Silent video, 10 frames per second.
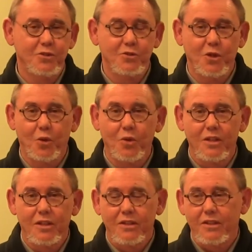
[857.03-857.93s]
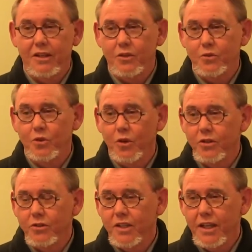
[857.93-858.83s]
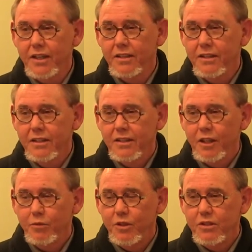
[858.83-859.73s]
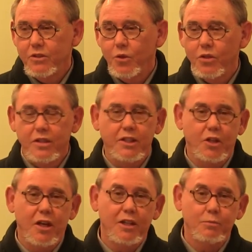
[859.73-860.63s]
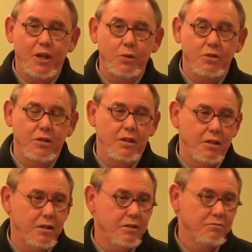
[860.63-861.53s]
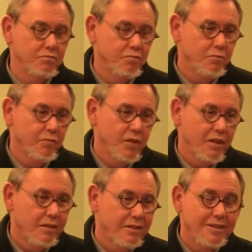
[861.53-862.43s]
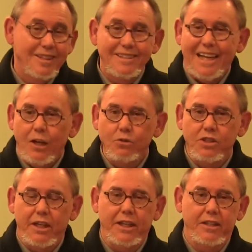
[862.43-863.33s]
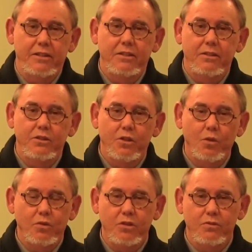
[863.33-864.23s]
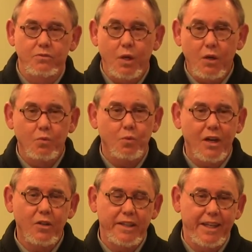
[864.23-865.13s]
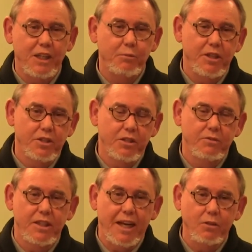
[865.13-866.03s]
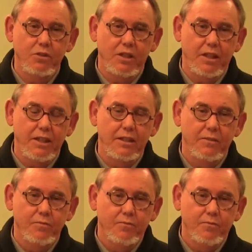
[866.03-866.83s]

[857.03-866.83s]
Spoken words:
So nor do they talk about the downside. There's rarely any mention of a downside.